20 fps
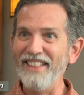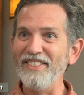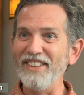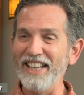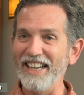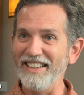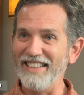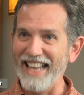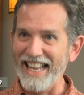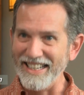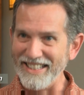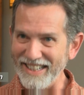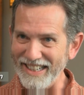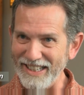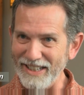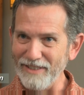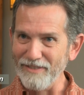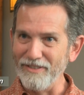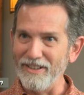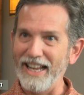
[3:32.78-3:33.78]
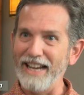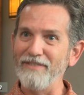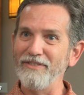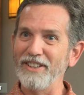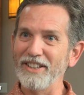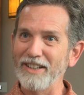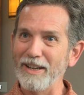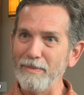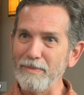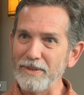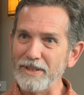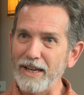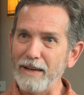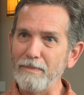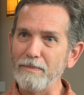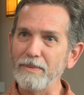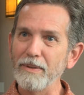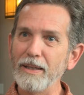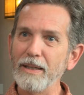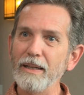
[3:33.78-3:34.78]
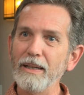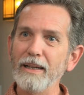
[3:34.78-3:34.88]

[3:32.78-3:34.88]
the intensity of life that comes up